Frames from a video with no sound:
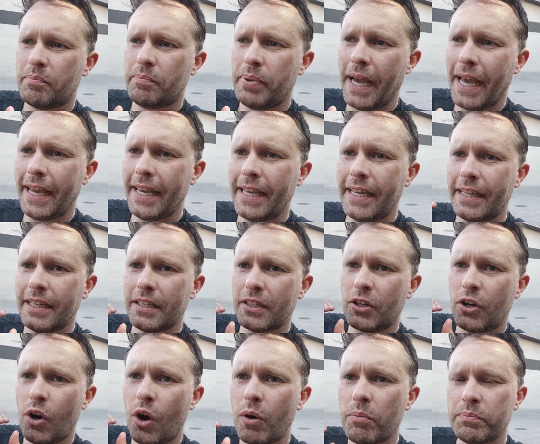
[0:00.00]
paying a
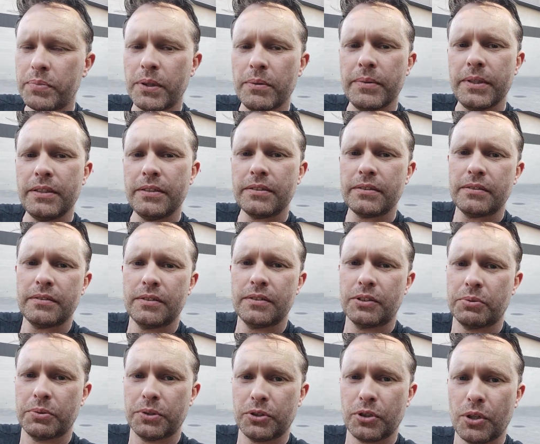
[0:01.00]
compliment
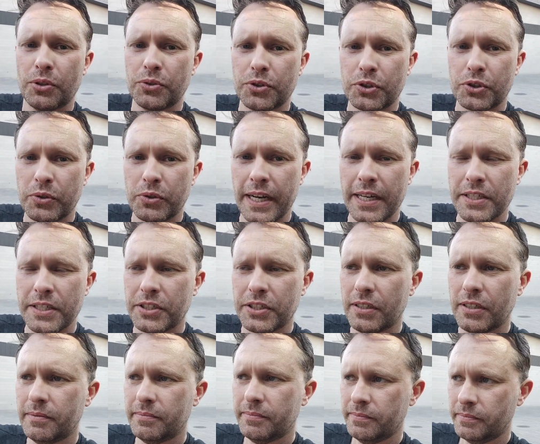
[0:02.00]
to a total
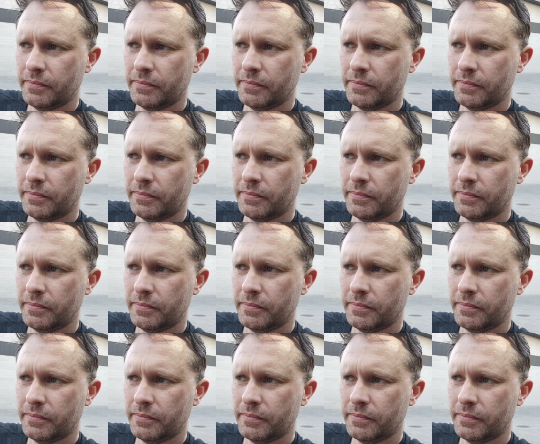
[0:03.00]
stranger.